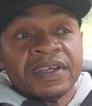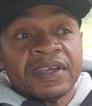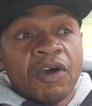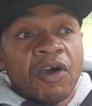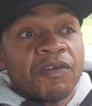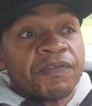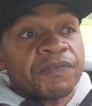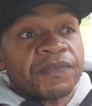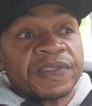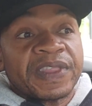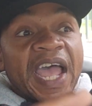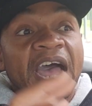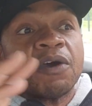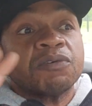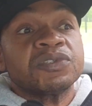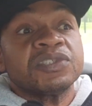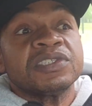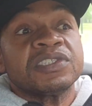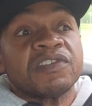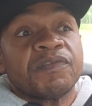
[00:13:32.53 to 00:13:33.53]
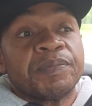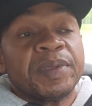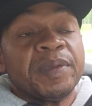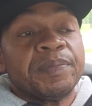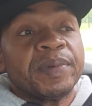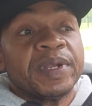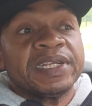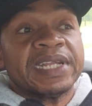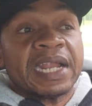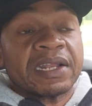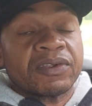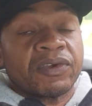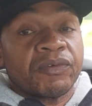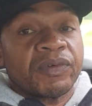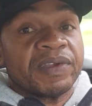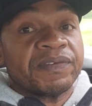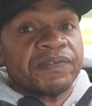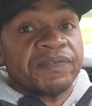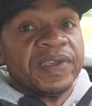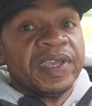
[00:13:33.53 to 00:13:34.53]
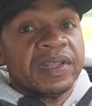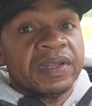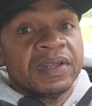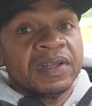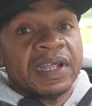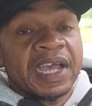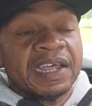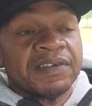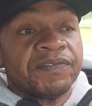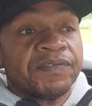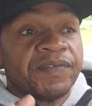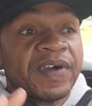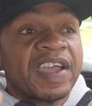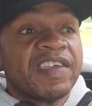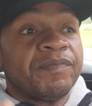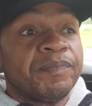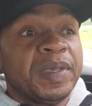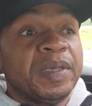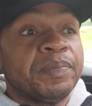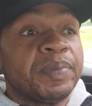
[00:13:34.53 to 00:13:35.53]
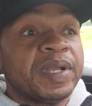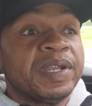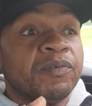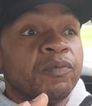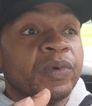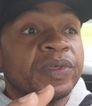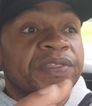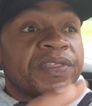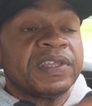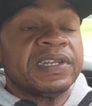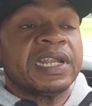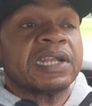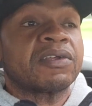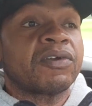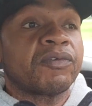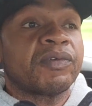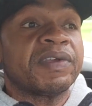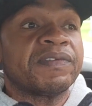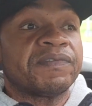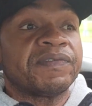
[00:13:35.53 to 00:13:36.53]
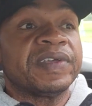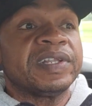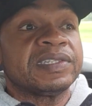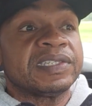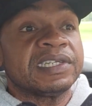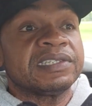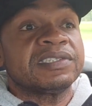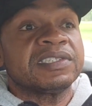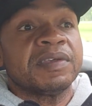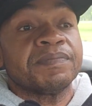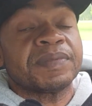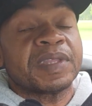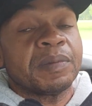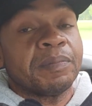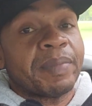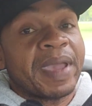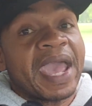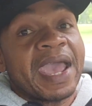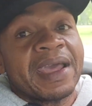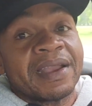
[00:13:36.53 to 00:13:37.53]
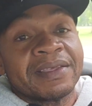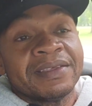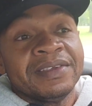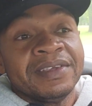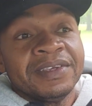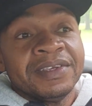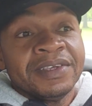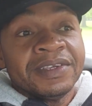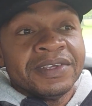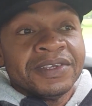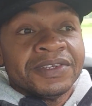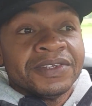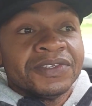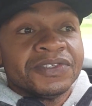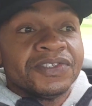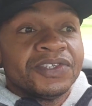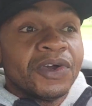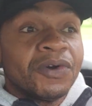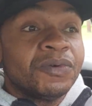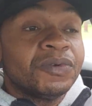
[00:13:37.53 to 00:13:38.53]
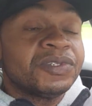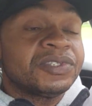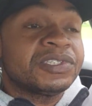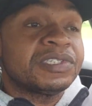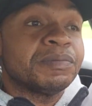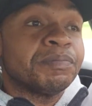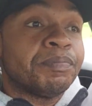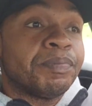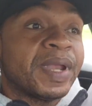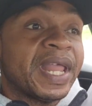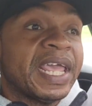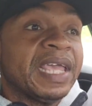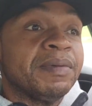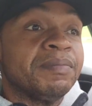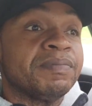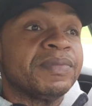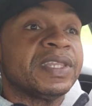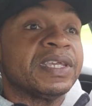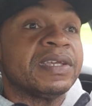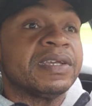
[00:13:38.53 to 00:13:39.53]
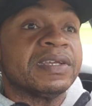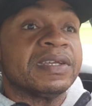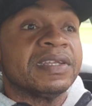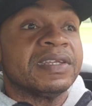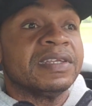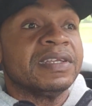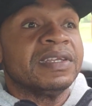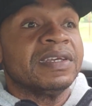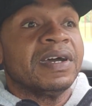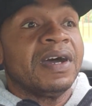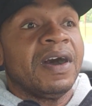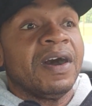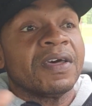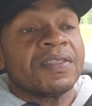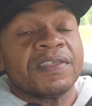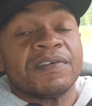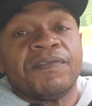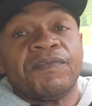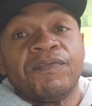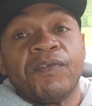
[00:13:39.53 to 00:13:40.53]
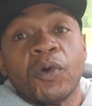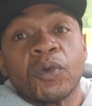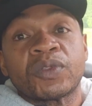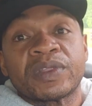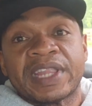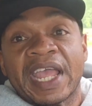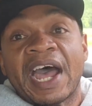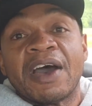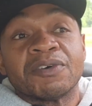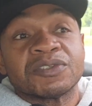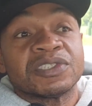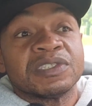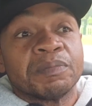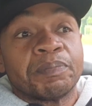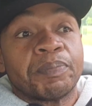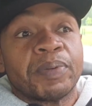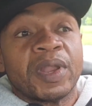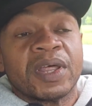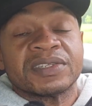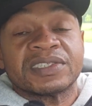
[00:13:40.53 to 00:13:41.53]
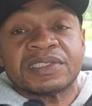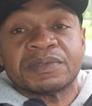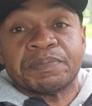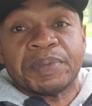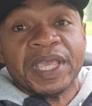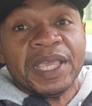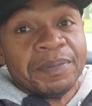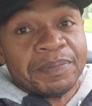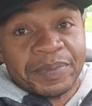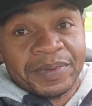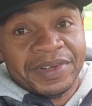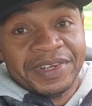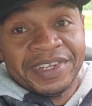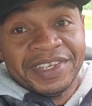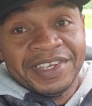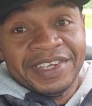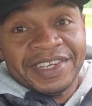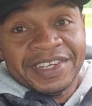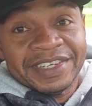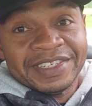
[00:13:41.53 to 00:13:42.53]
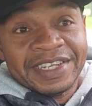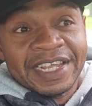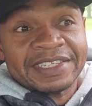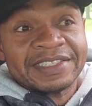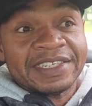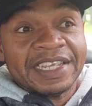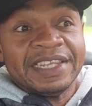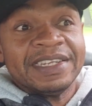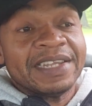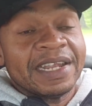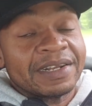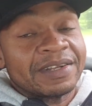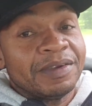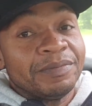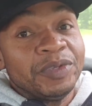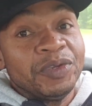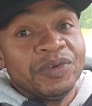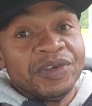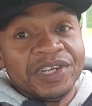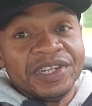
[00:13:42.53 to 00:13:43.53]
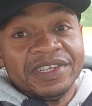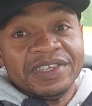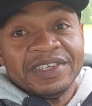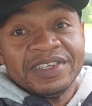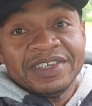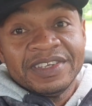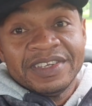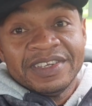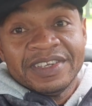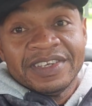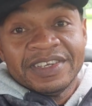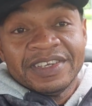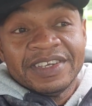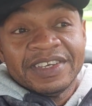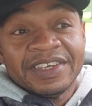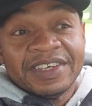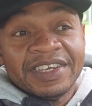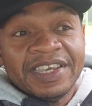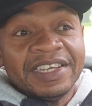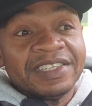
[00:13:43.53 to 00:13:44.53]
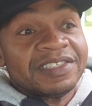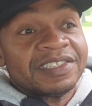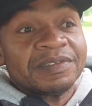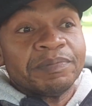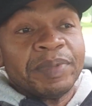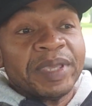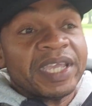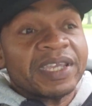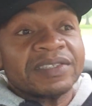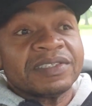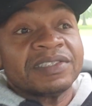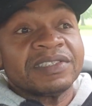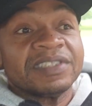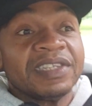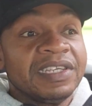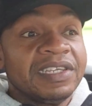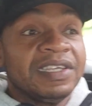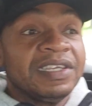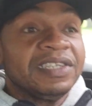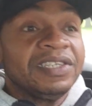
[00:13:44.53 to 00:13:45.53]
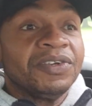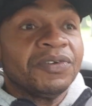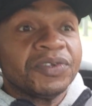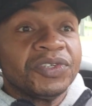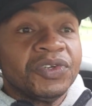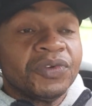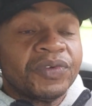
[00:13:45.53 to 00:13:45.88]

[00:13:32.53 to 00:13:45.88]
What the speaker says: of thousands of people in that career field, and 5 people within the career field did something bad, don't blame the other 4,000 plus people that's in that community. It's because you